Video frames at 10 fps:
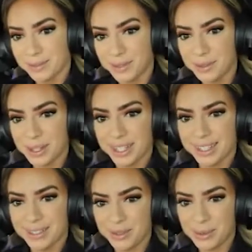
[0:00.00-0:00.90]
We
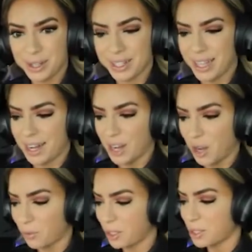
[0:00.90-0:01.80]
wanted that
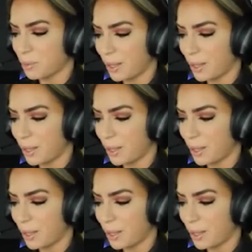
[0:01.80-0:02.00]
unrentable